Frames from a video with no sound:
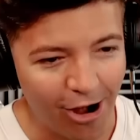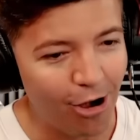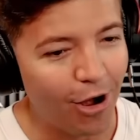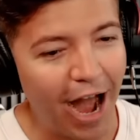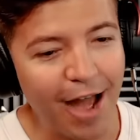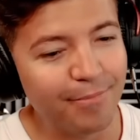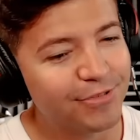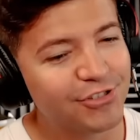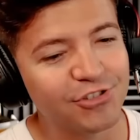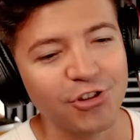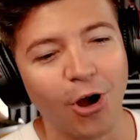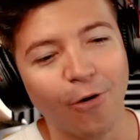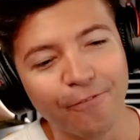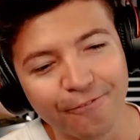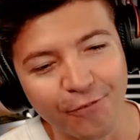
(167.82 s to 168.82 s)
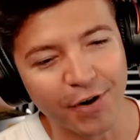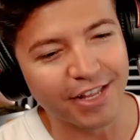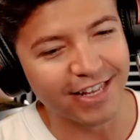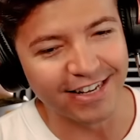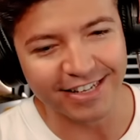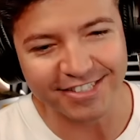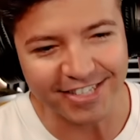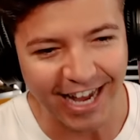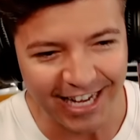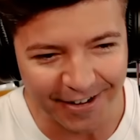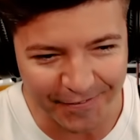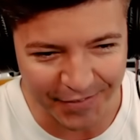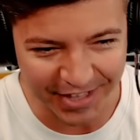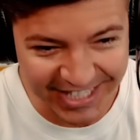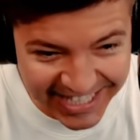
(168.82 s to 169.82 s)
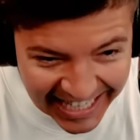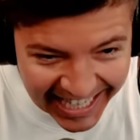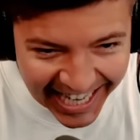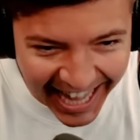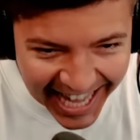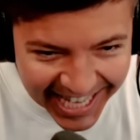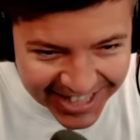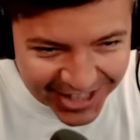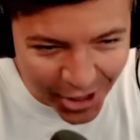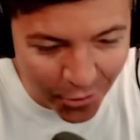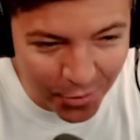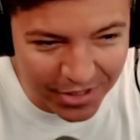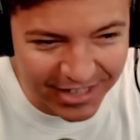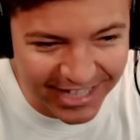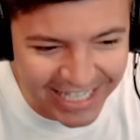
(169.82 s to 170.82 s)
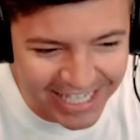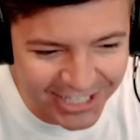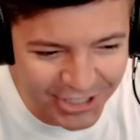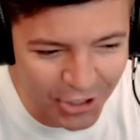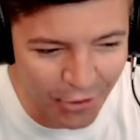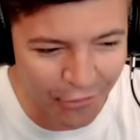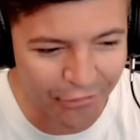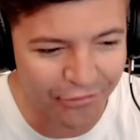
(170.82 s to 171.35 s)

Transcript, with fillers: Oh, I'm so freaking excited for this. Get hit to release your